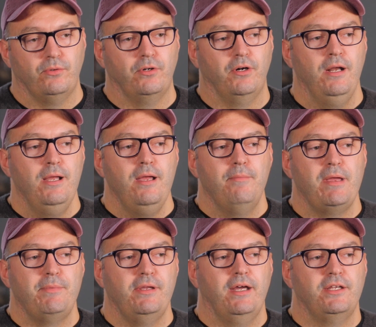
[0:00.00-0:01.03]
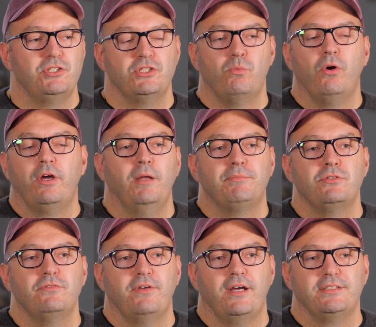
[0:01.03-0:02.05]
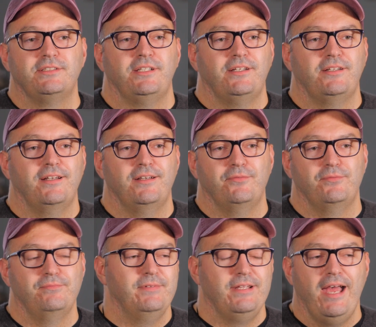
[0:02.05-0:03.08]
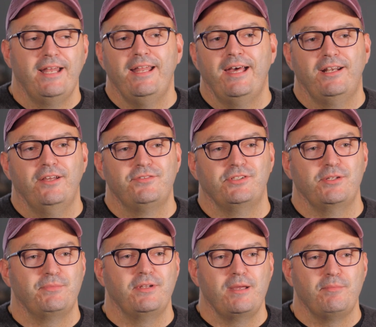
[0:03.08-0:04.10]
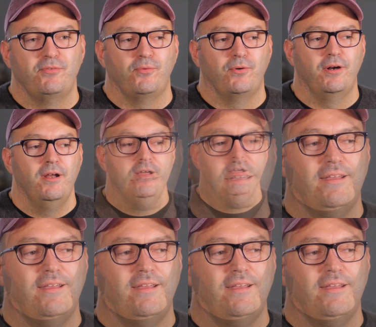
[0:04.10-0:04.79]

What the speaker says: or maybe I had just woken up too fast and I hadn't had enough sleep the night before.